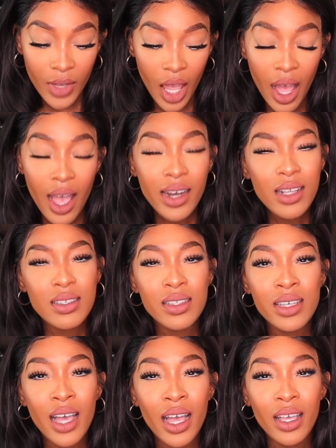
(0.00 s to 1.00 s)

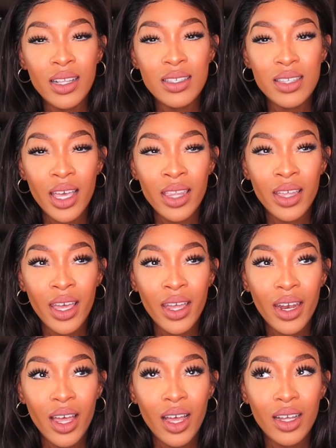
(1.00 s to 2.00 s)
honestly, I can say
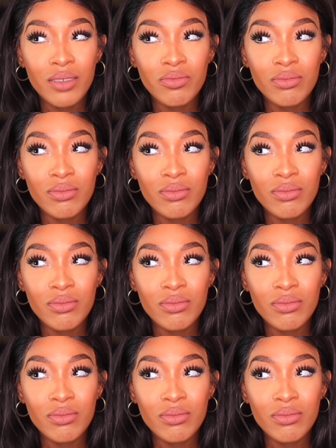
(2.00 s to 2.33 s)
that